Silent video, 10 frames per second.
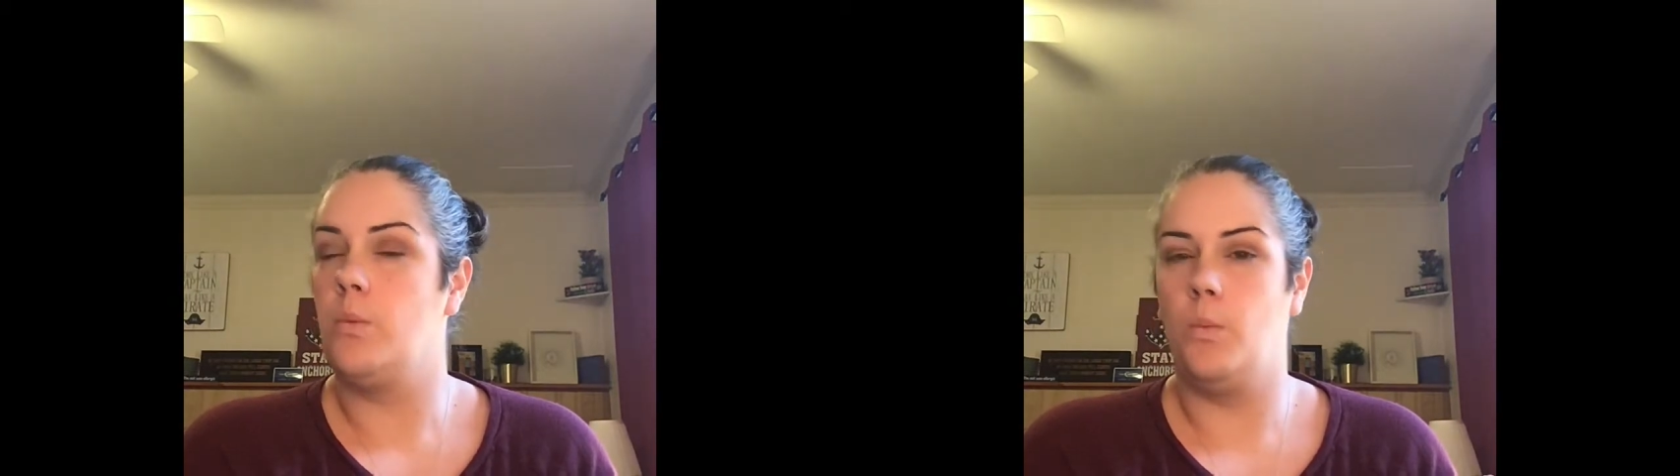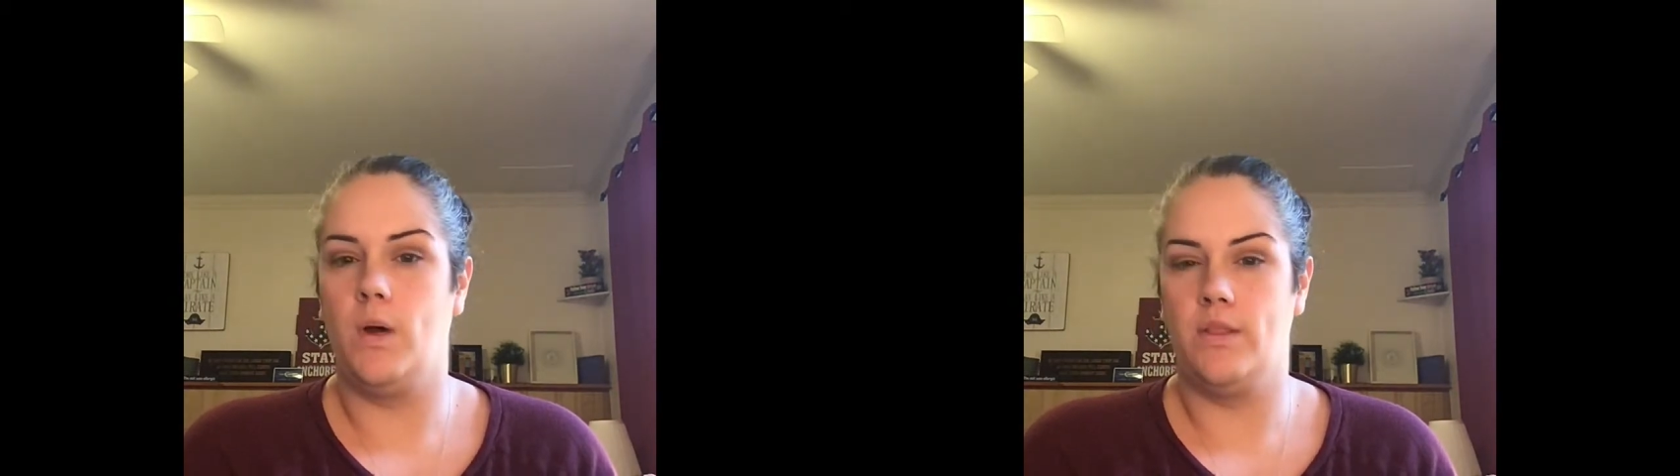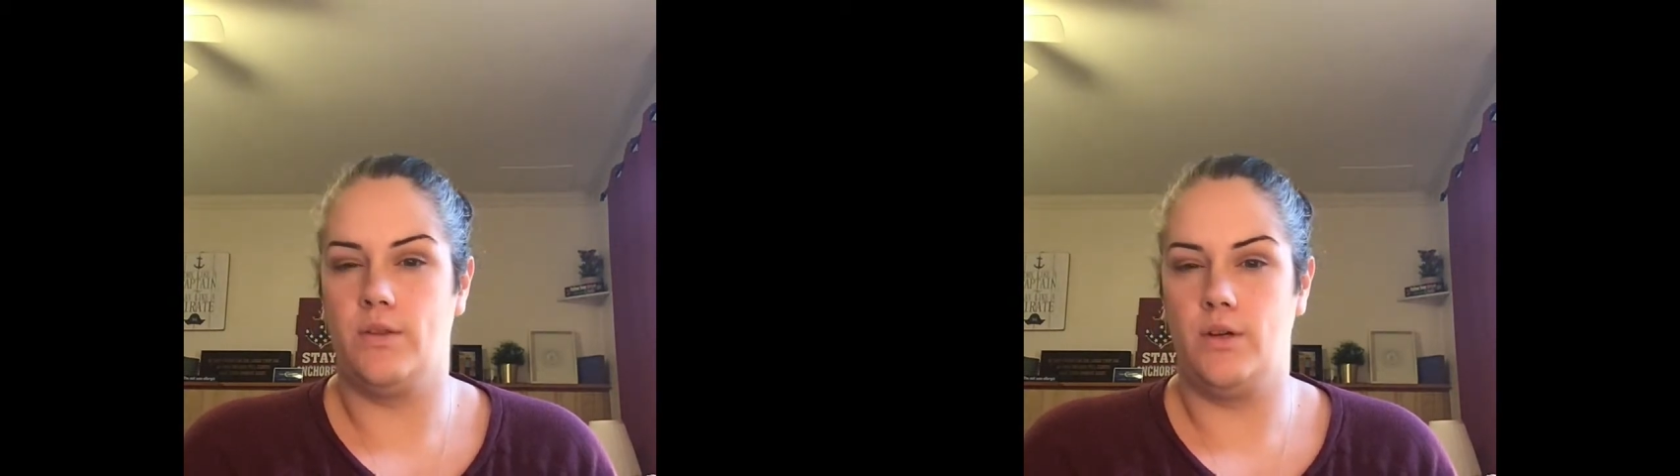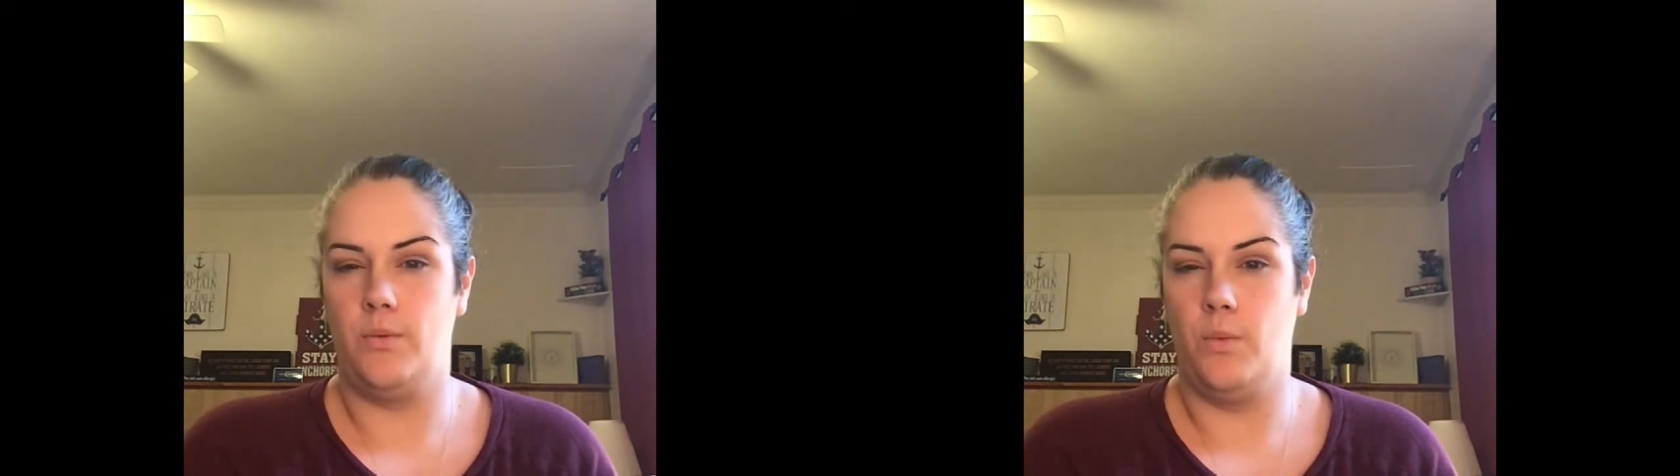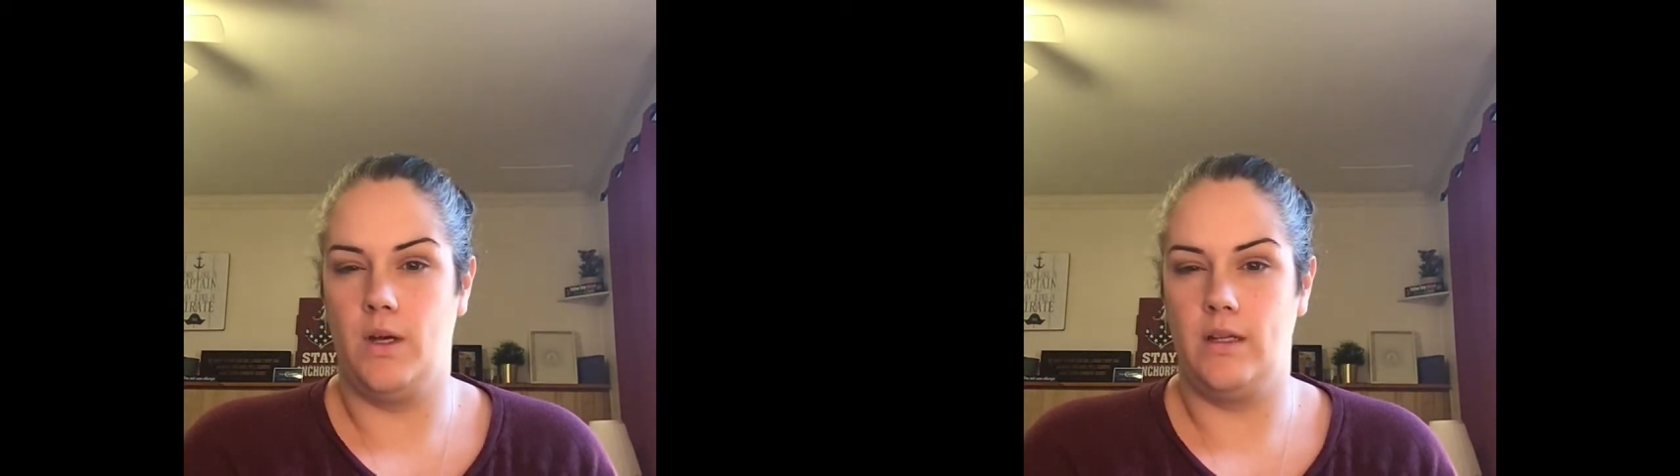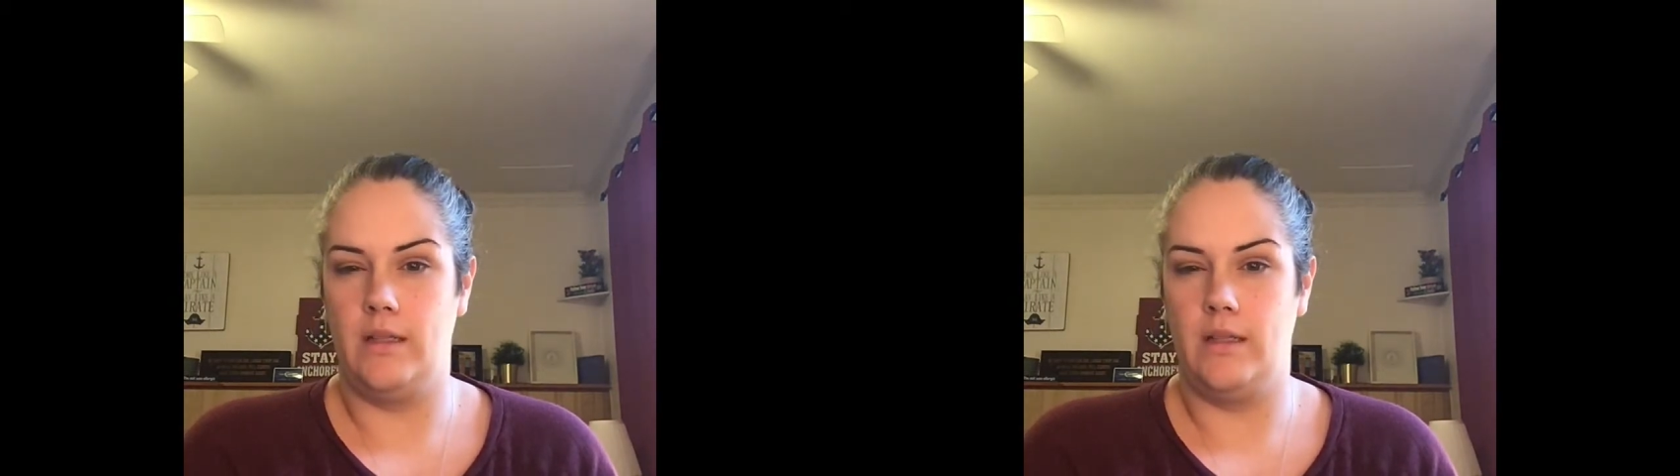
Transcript: $1.31 a